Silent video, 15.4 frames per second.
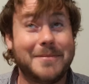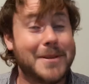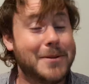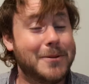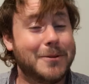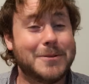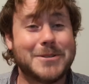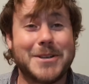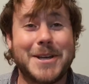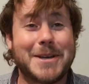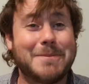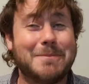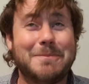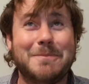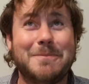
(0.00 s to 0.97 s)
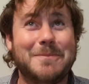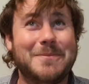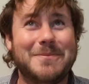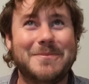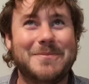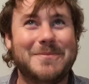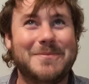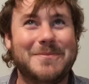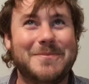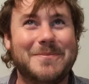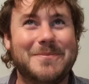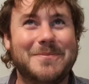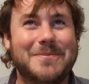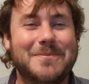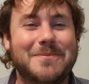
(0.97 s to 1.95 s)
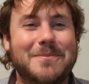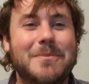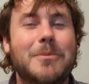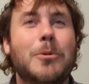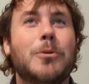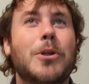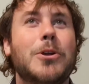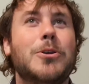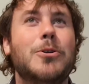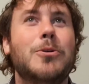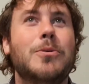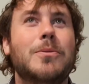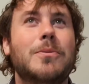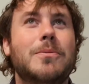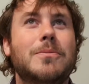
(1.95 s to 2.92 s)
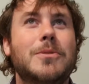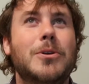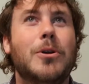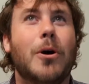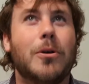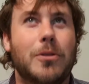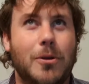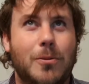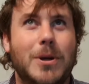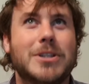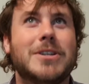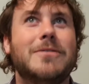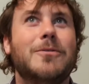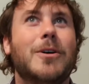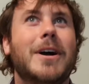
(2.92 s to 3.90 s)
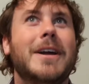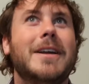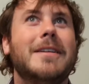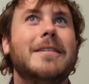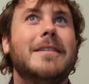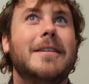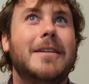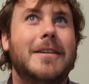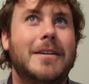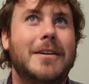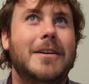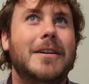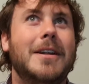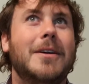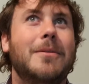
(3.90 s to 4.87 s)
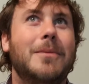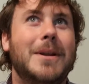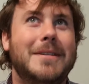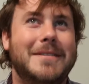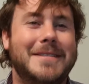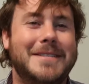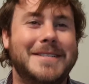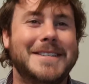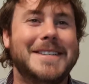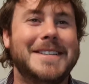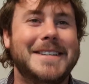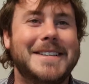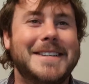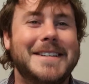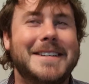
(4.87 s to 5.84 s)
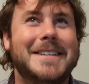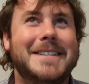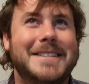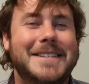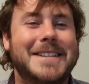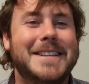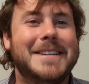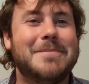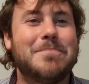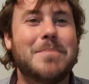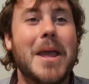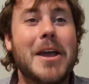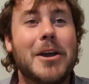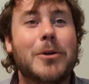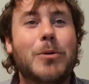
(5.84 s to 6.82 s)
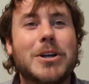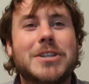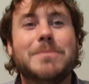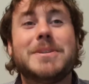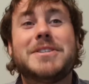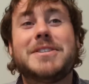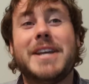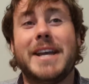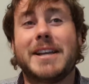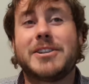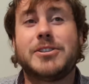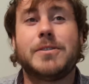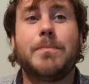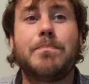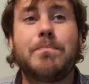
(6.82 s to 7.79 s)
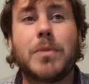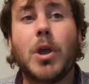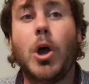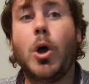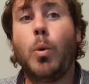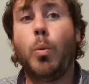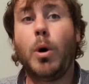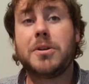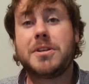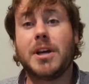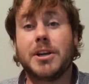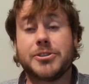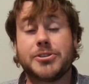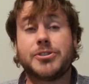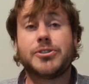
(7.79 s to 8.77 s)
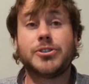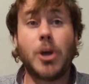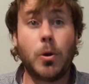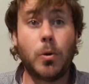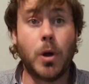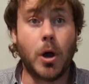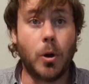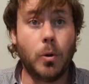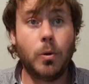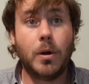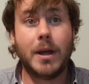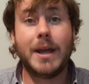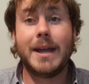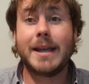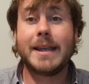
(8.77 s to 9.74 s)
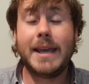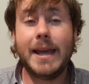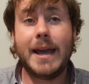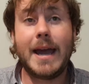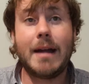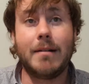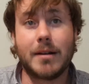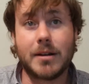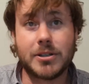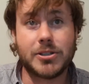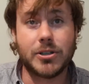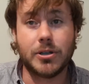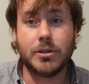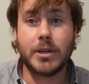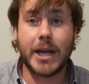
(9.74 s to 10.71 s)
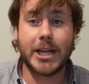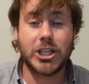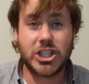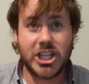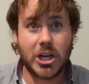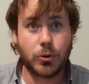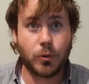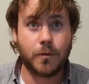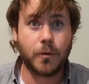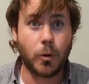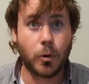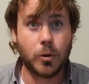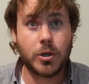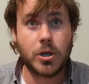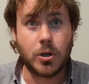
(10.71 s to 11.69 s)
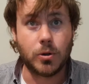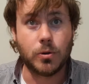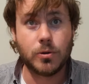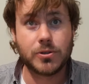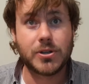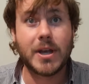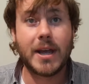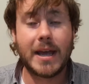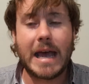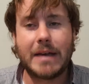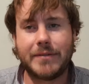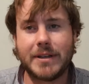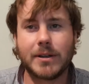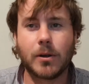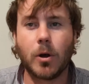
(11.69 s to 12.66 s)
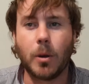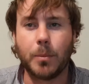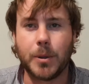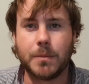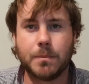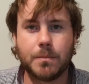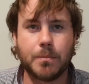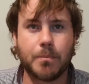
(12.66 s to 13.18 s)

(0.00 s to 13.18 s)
I'm not saying. Although you got the question right earlier when... Yeah. Question number 6. What does Soho, Kit Harington and Channel 4 News have in common?